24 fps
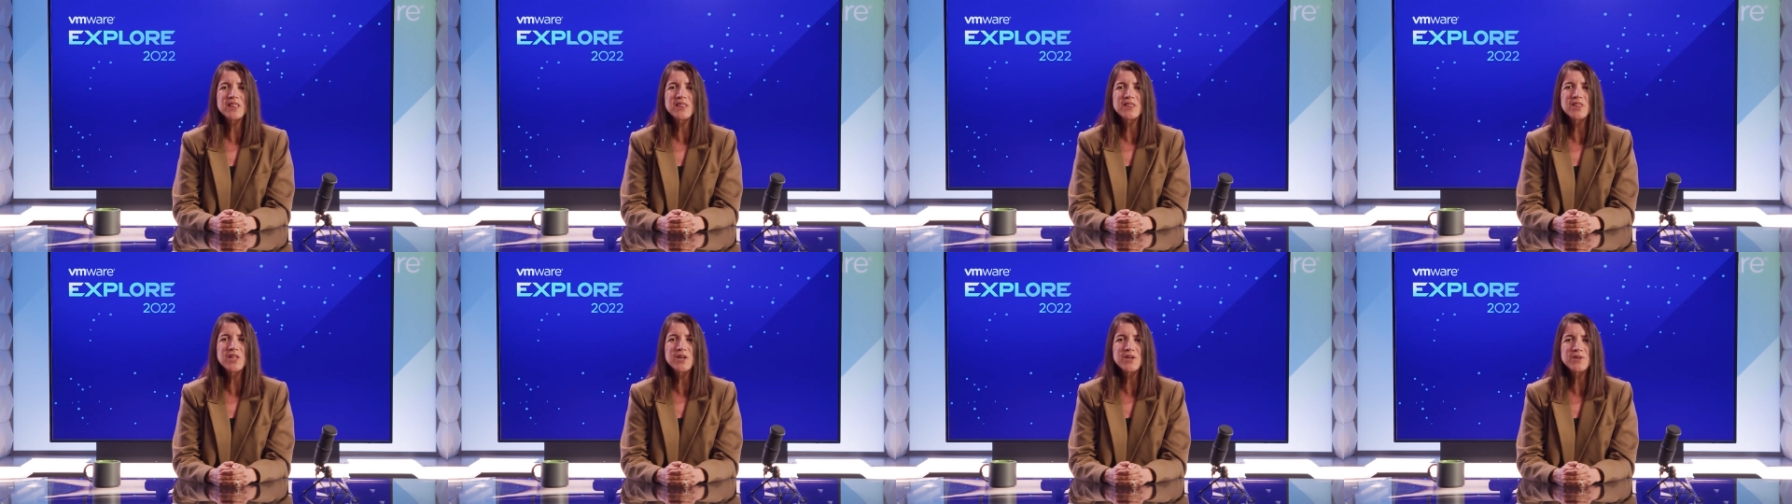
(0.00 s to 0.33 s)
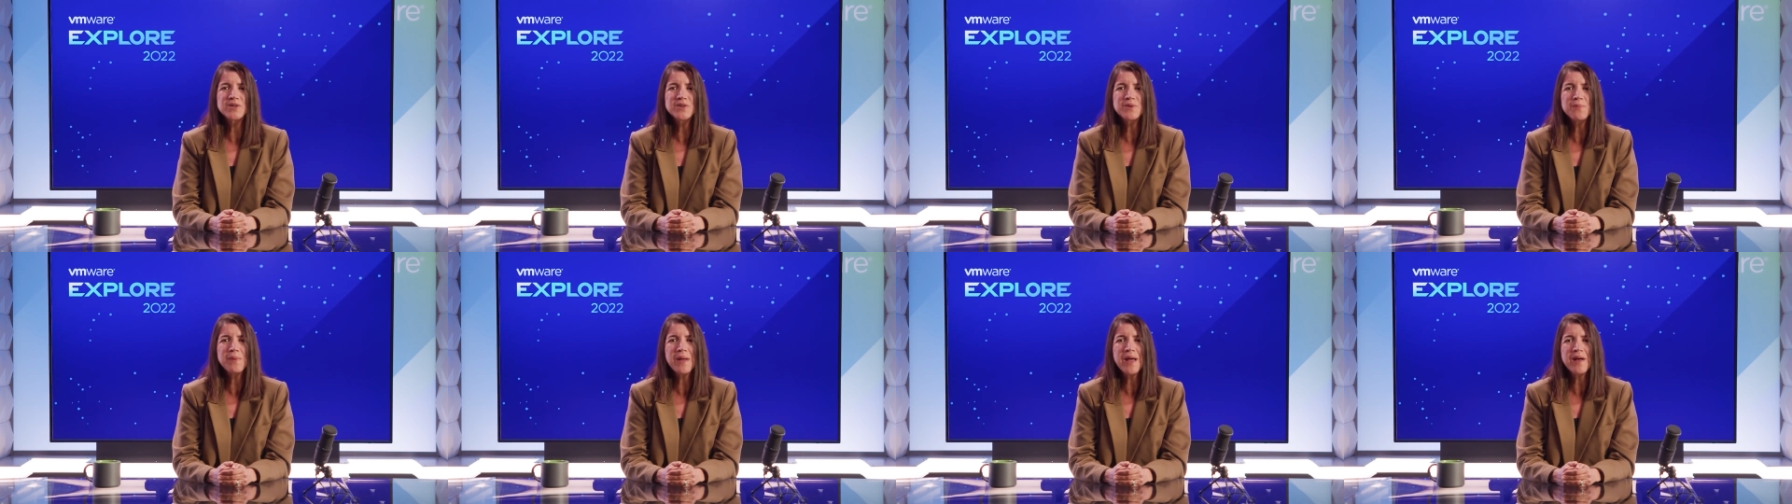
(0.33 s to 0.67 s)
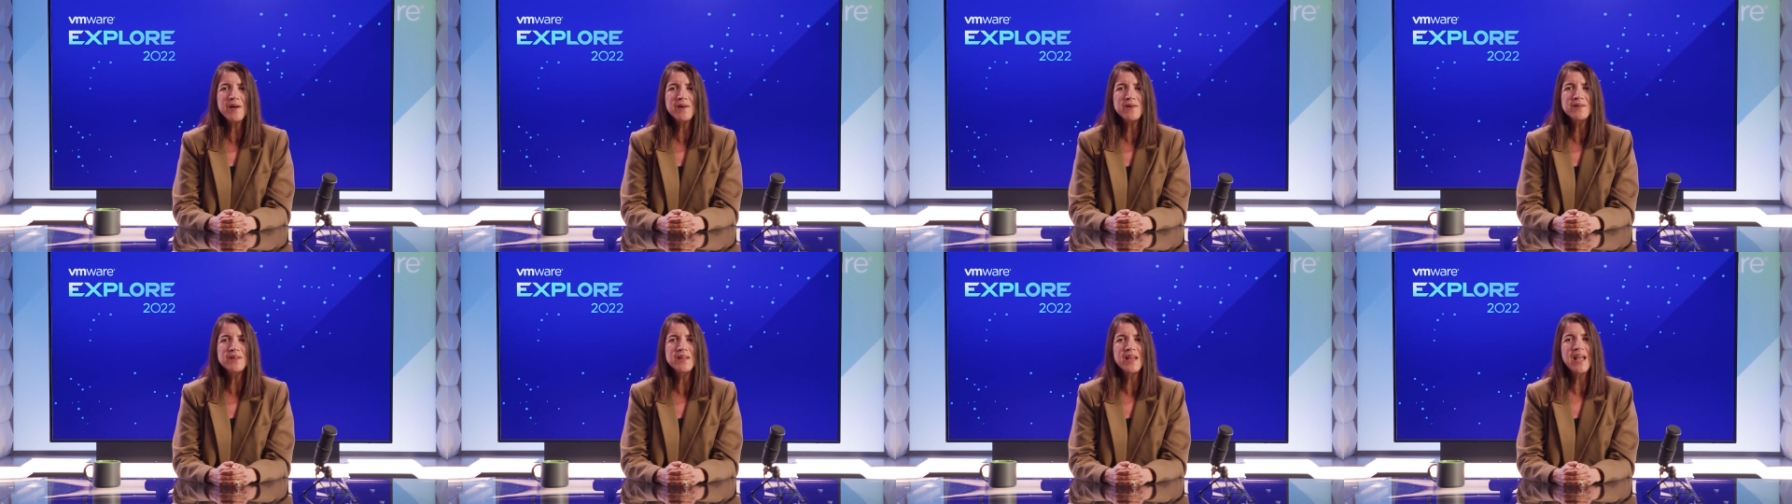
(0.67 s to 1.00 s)
learn
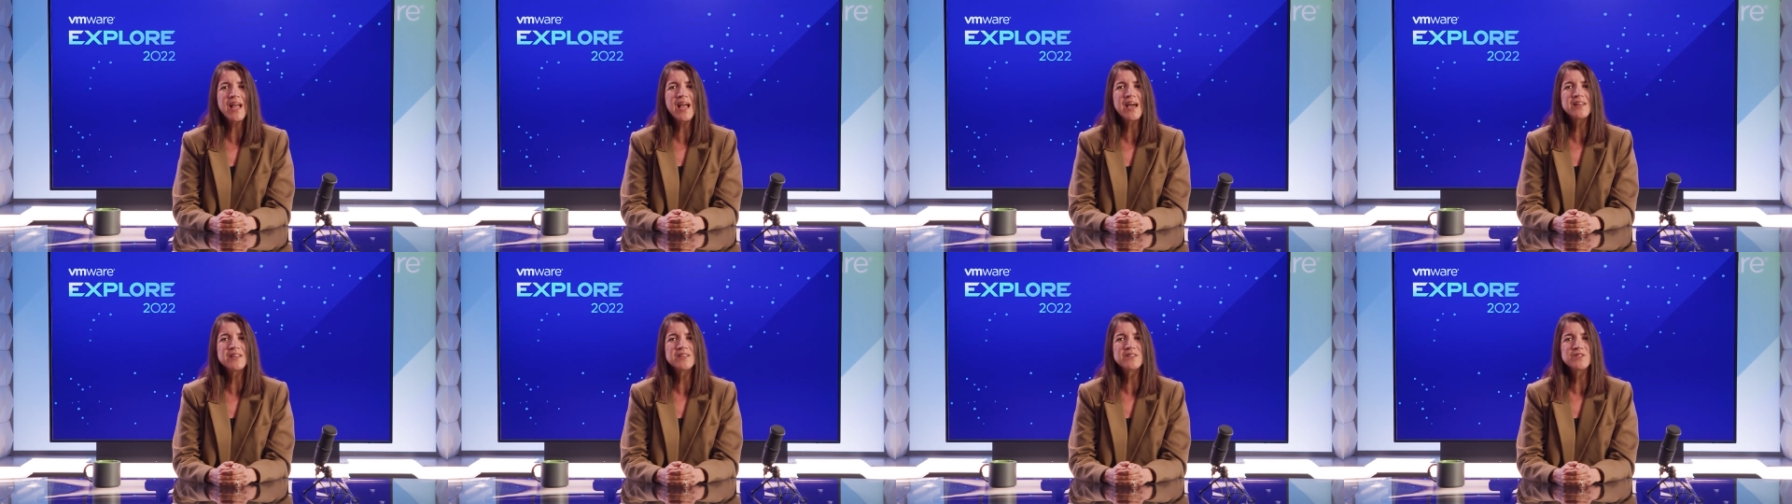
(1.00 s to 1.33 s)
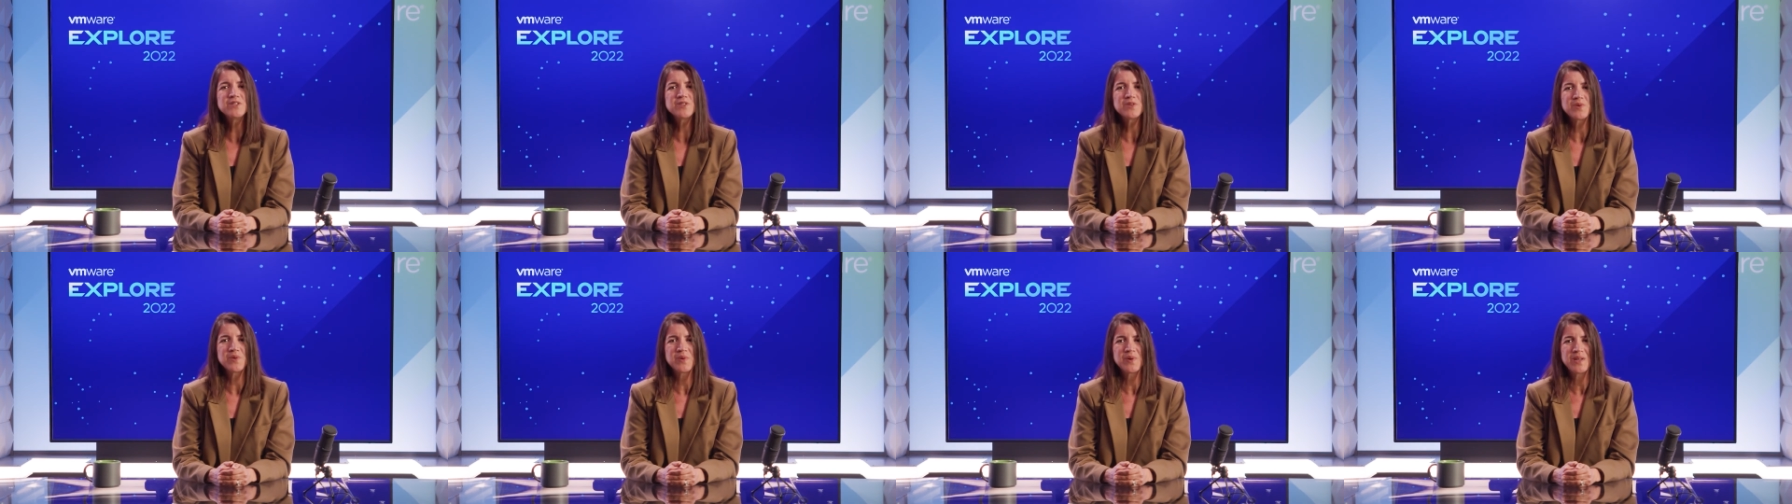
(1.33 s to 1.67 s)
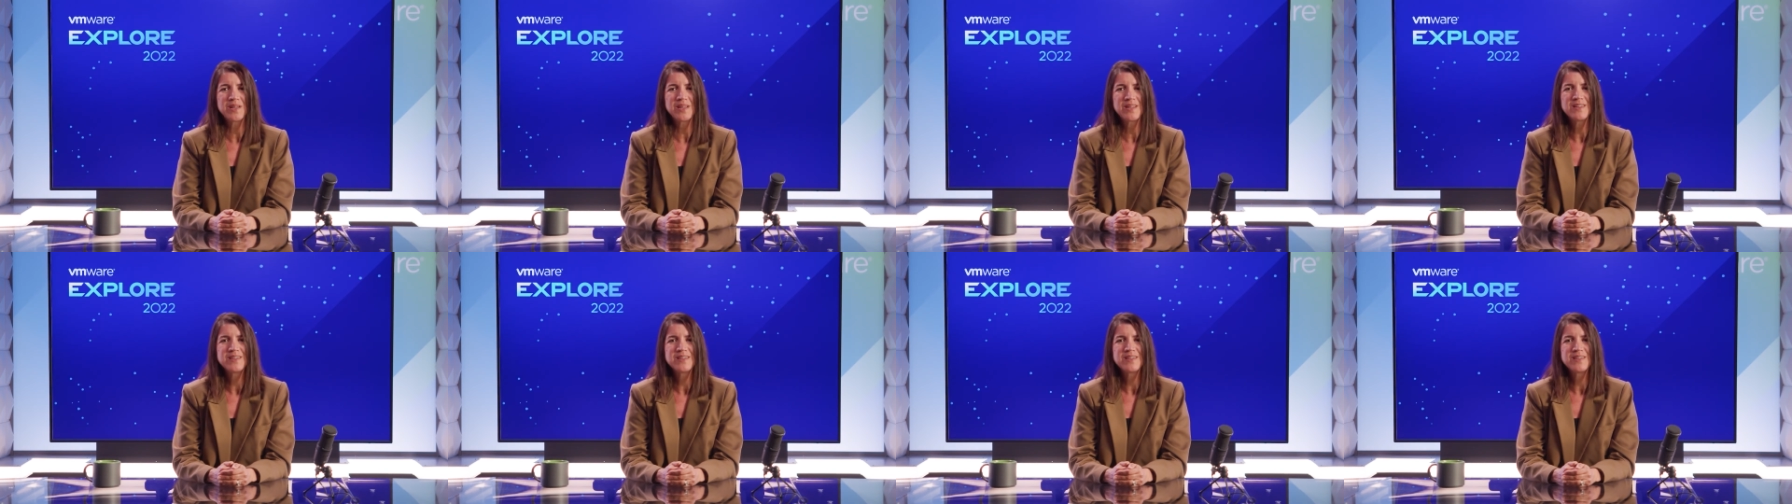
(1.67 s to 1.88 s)
about, and enjoy.